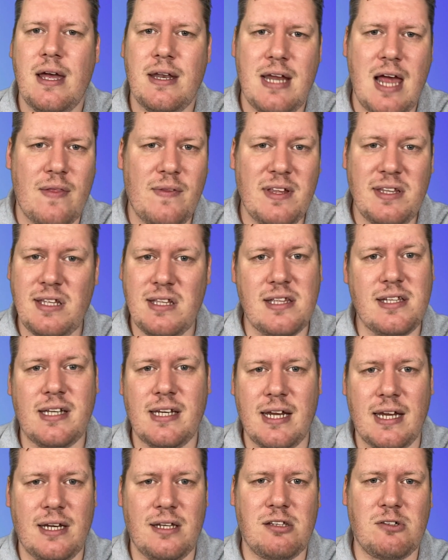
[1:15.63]
Now this
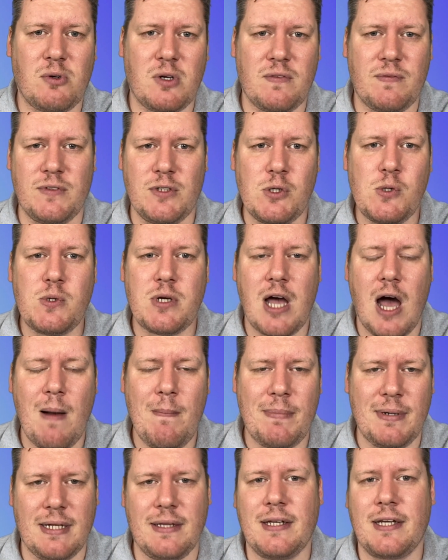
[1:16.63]
isn't any sort of new company.